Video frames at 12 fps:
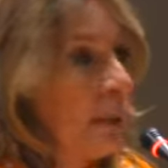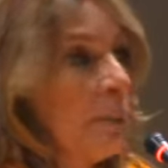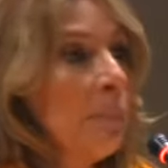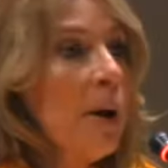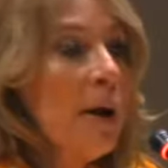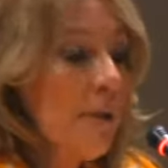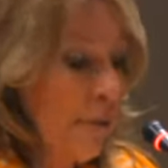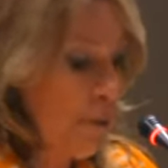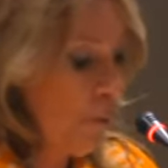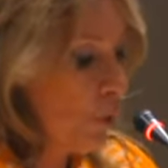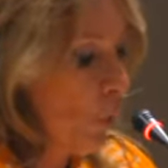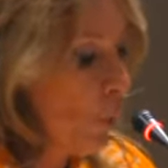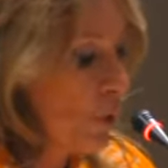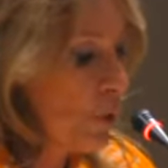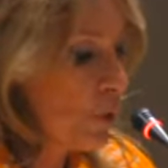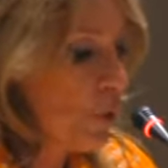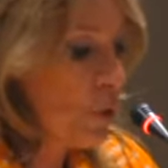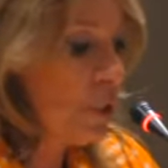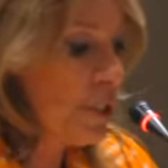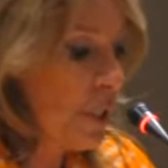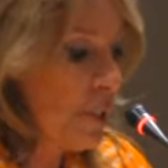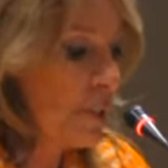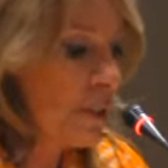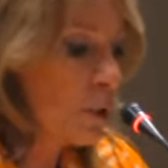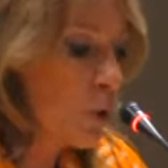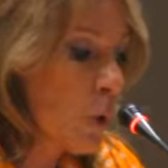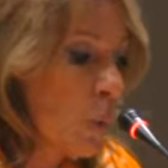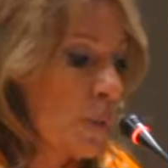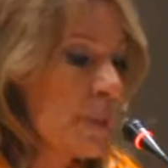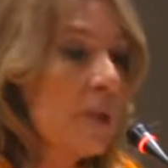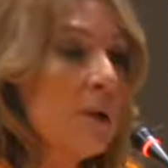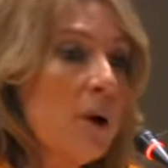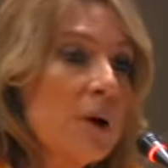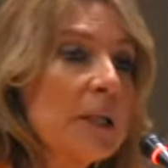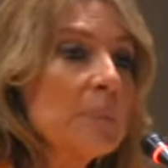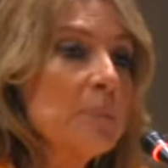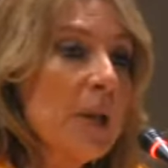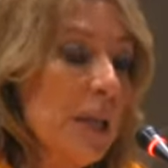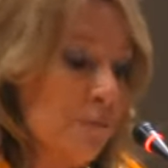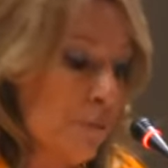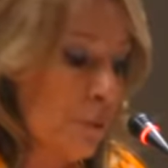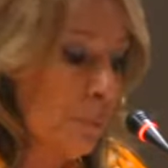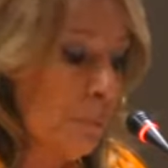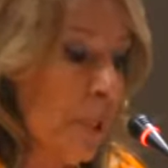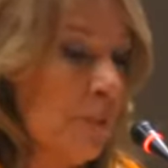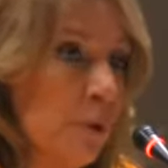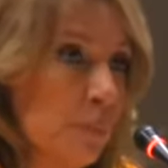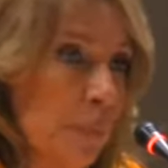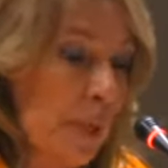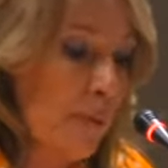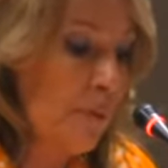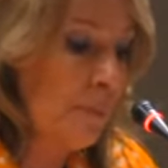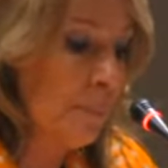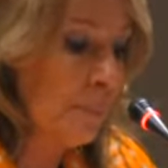The path towards social justice is always a long and painful path.